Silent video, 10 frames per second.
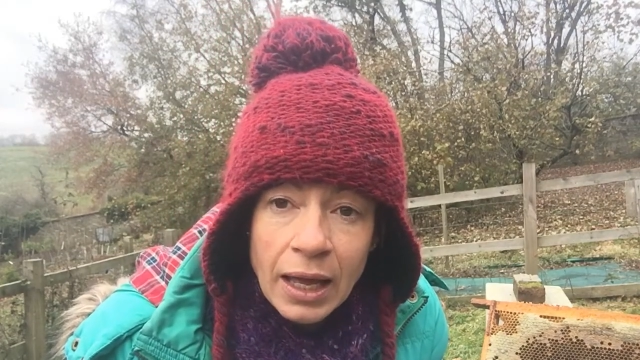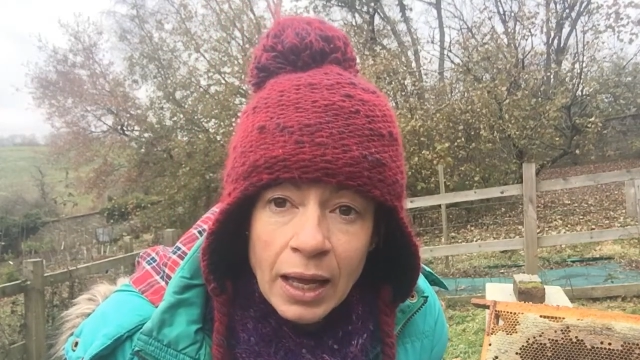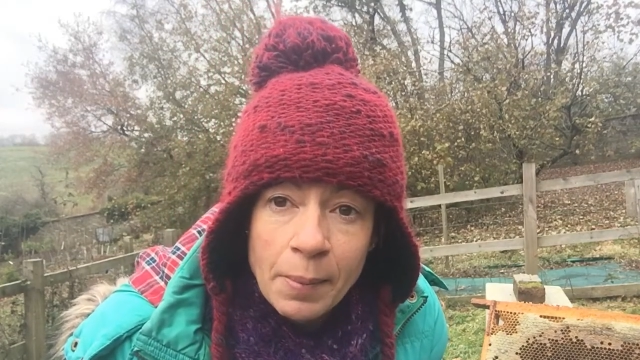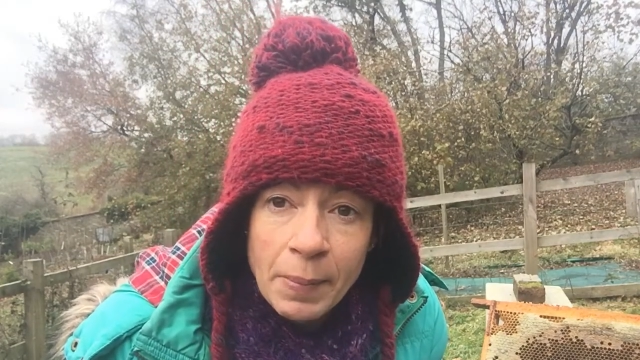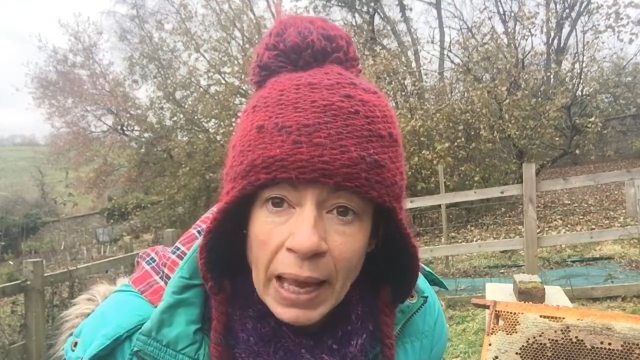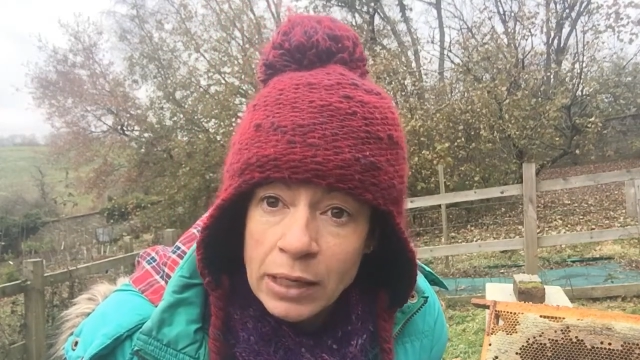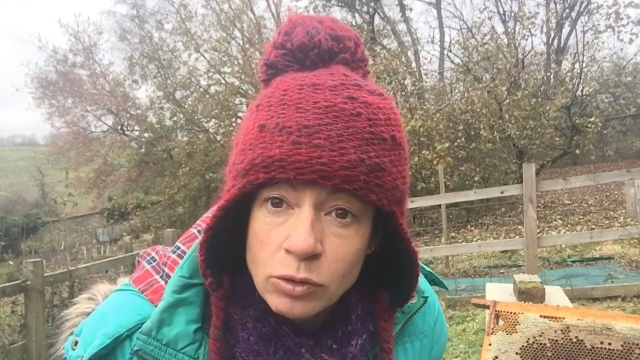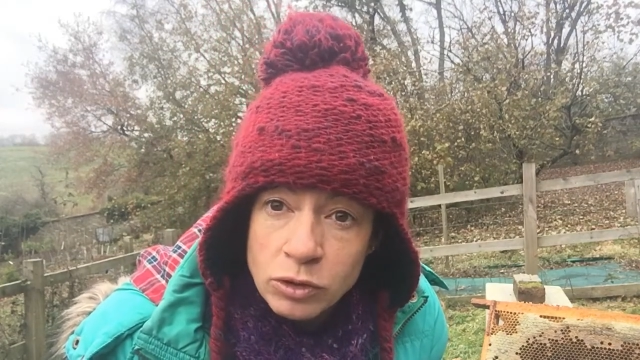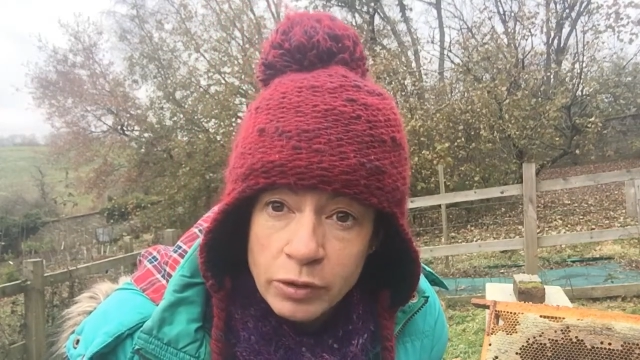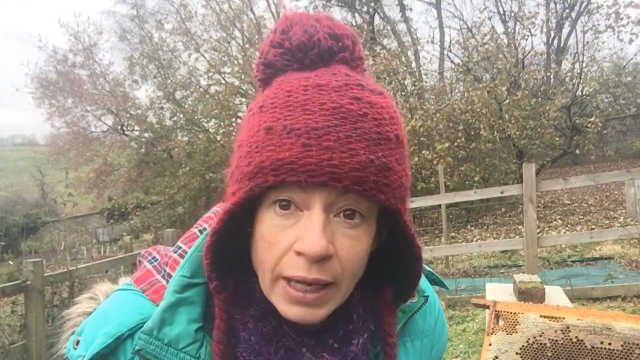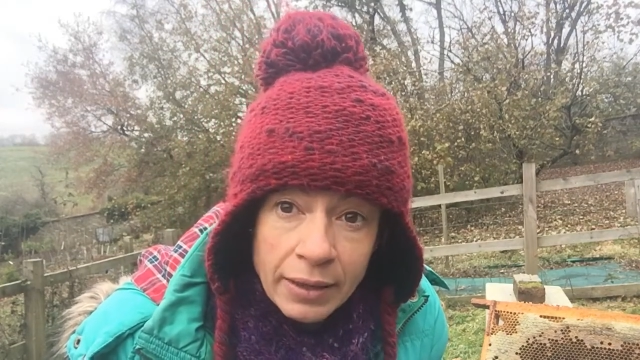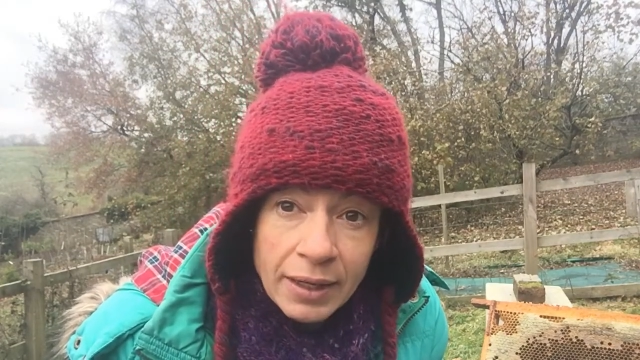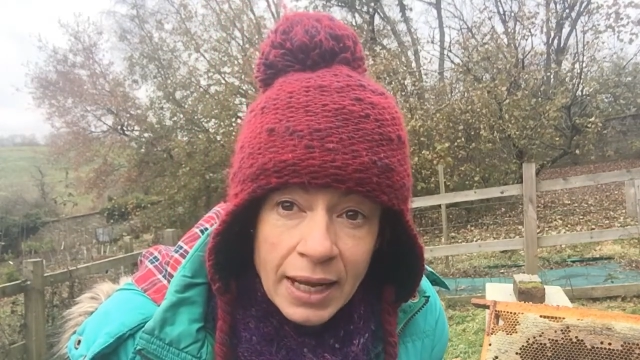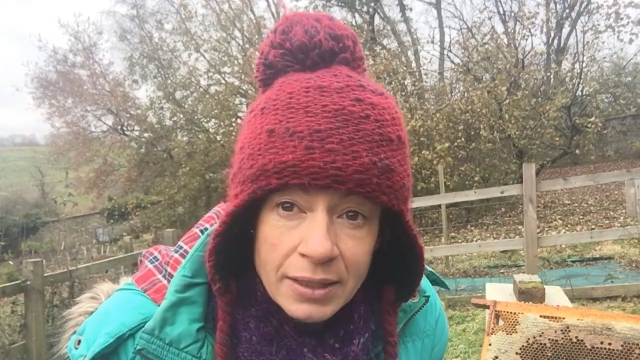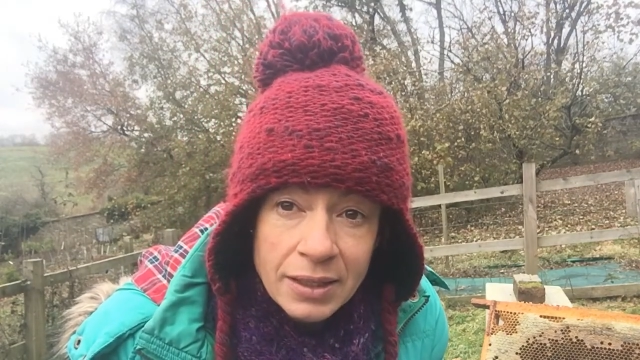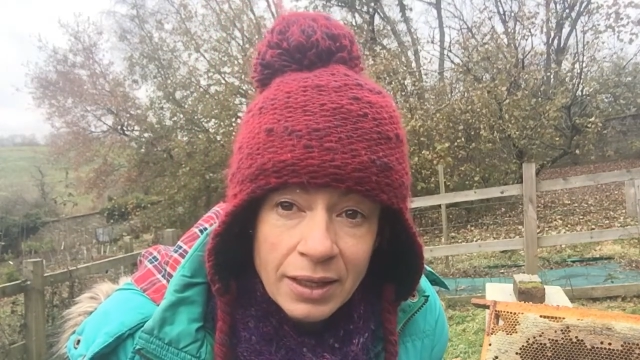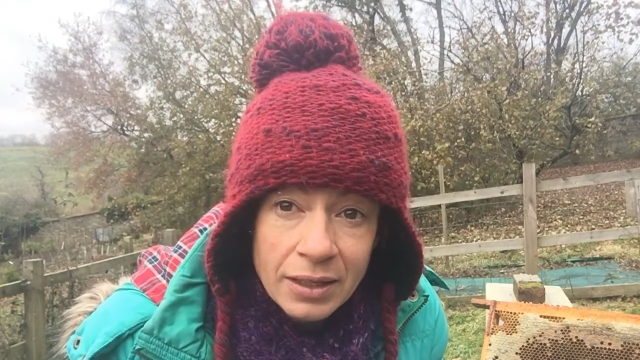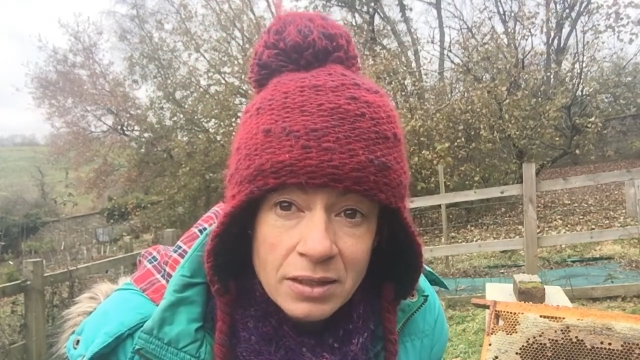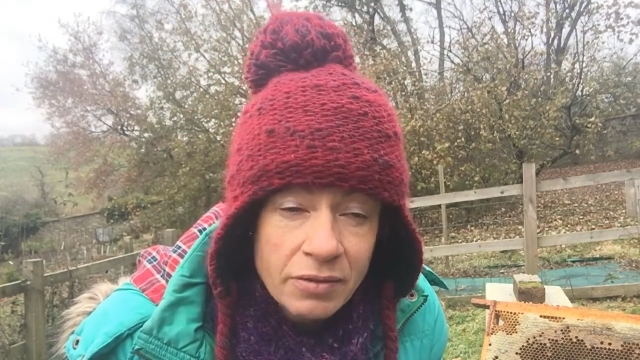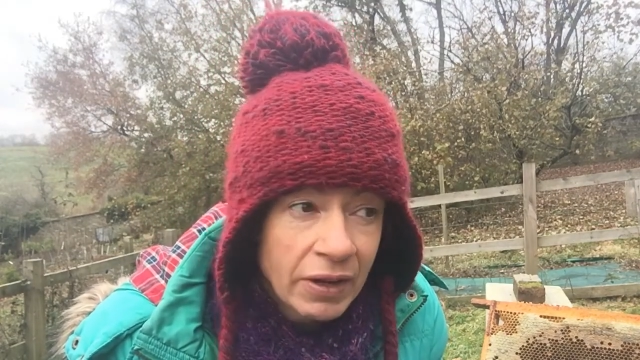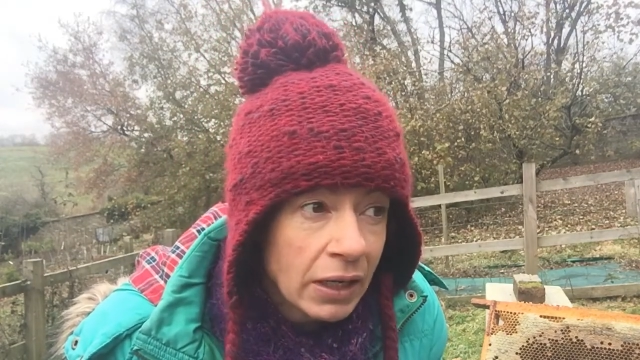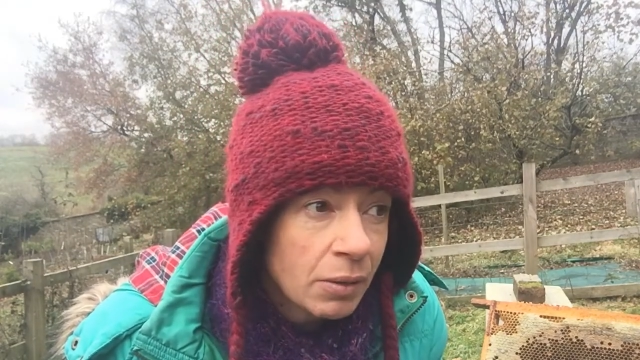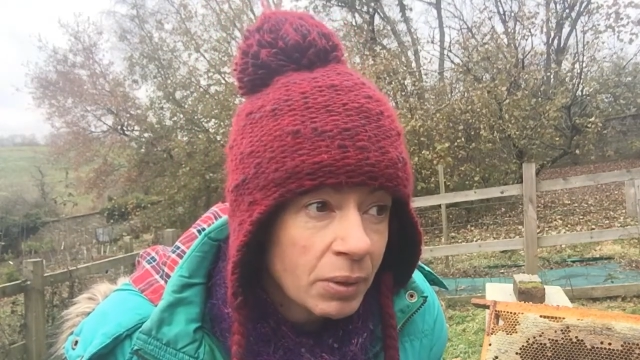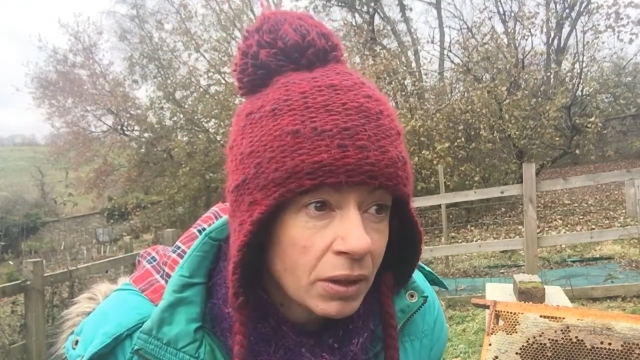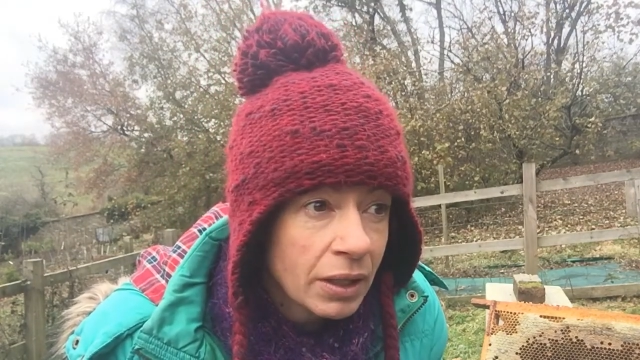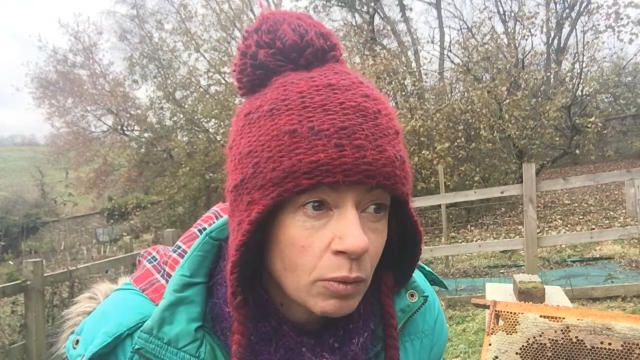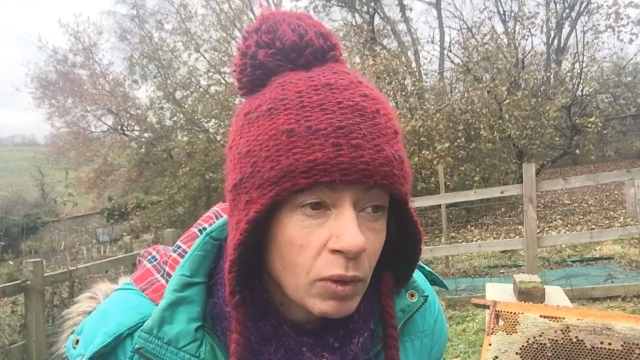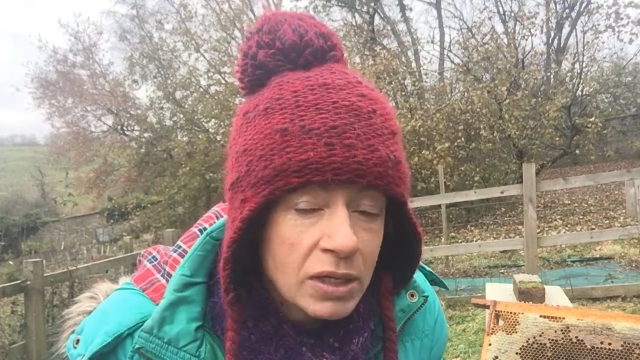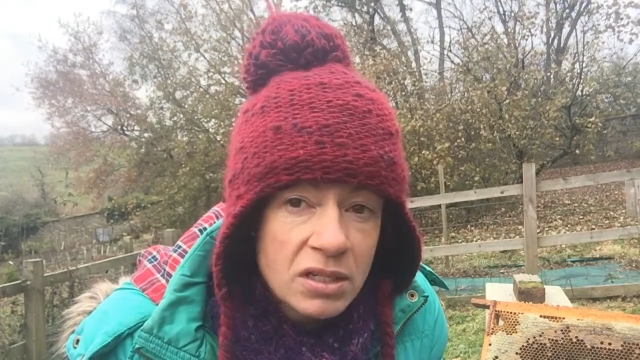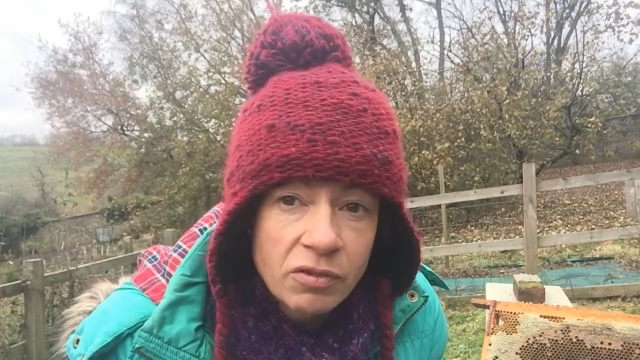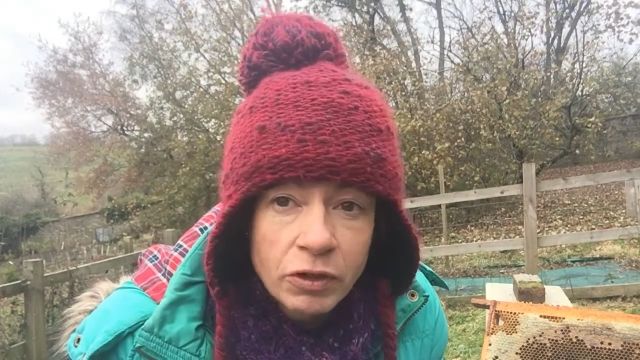and also gather nectar that's available in winter.